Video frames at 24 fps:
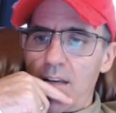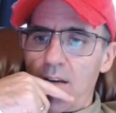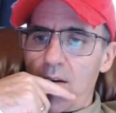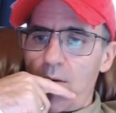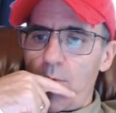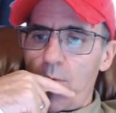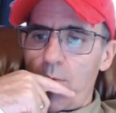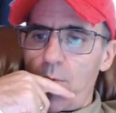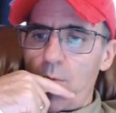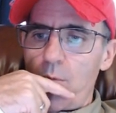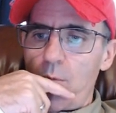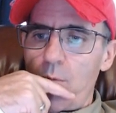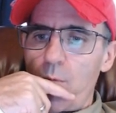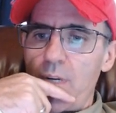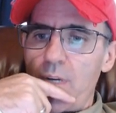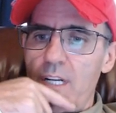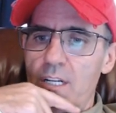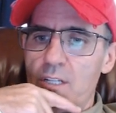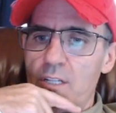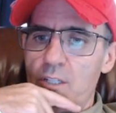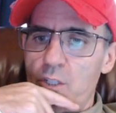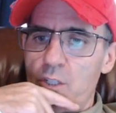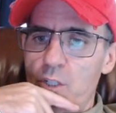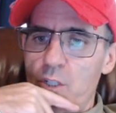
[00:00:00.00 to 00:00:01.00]
we
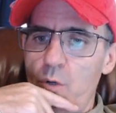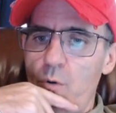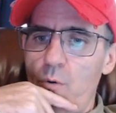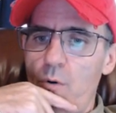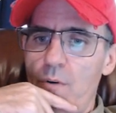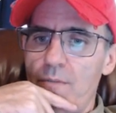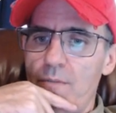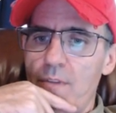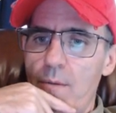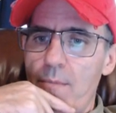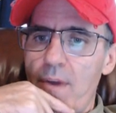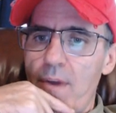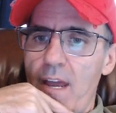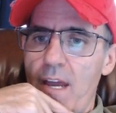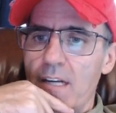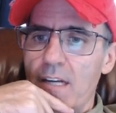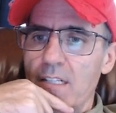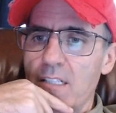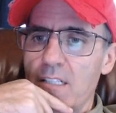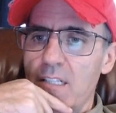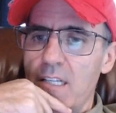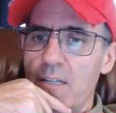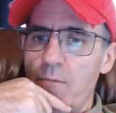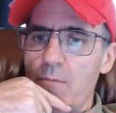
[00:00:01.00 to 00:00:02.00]
did two of them
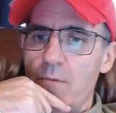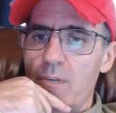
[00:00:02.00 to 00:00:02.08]
actually.